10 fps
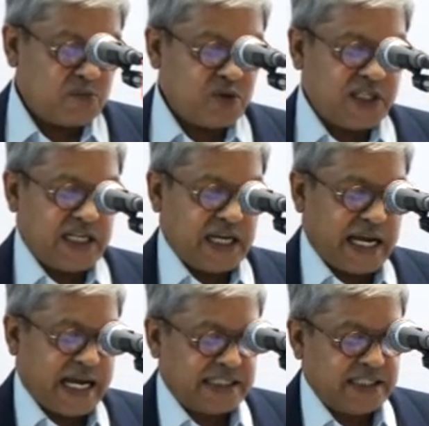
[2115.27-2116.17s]
Modi
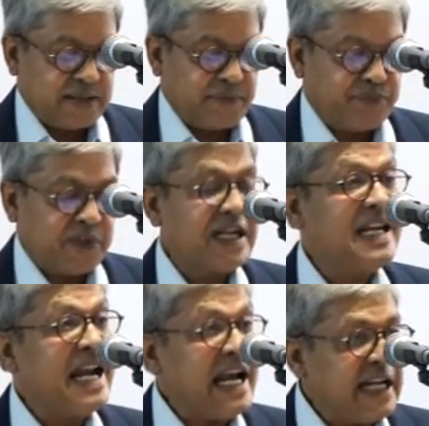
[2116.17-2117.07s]
has
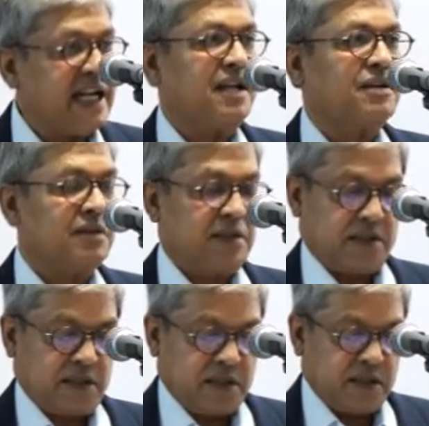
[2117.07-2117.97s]
lately
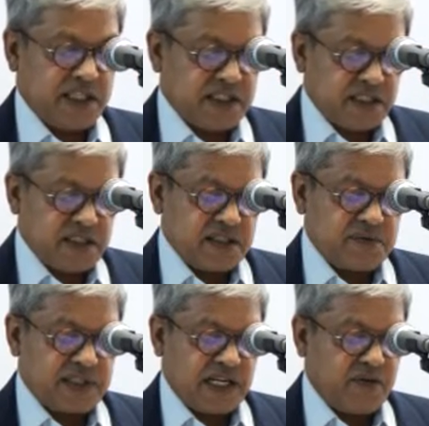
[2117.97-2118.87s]
distanced
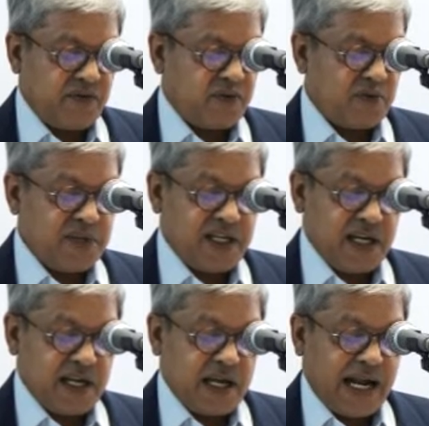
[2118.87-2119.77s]
himself from
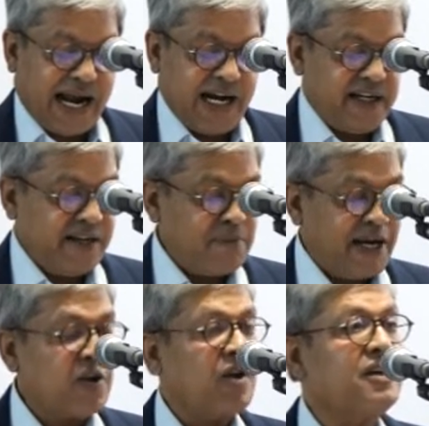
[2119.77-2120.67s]
the
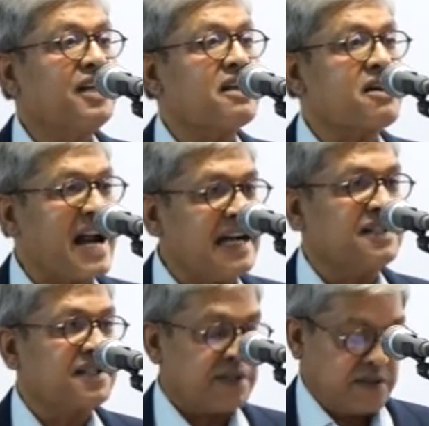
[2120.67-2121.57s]
anti-minority
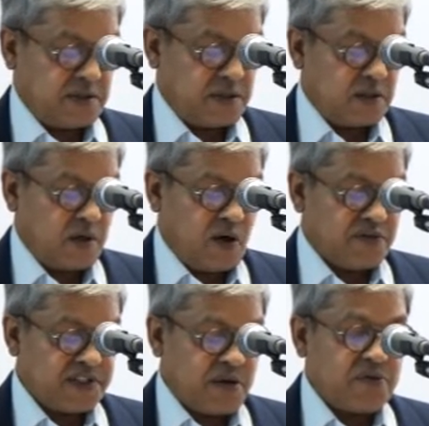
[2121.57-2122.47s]
rants of
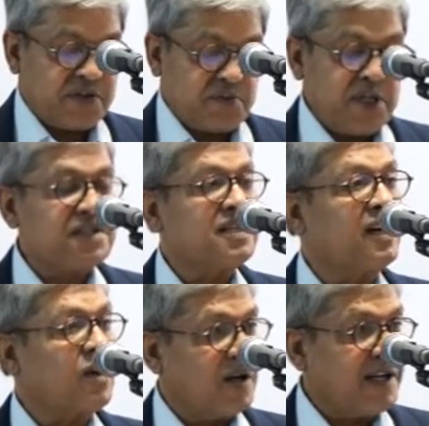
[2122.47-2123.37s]
some of his
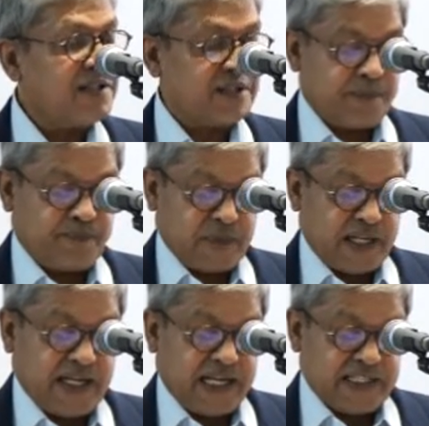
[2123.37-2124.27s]
ministerial colleagues,
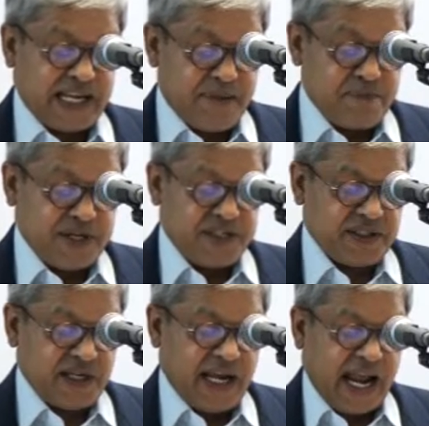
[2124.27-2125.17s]
his
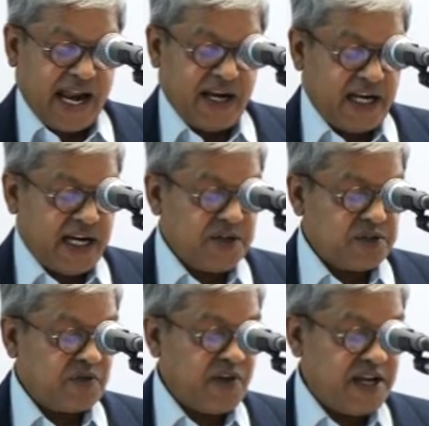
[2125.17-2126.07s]
MPs, and
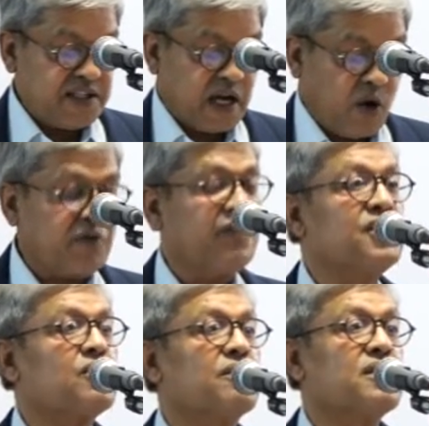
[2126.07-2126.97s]
leaders of various
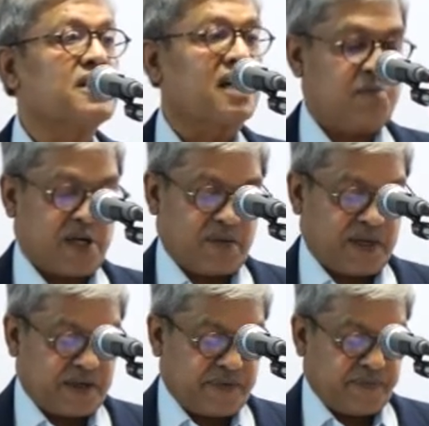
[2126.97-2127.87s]
outfits of the Sangha Paripar.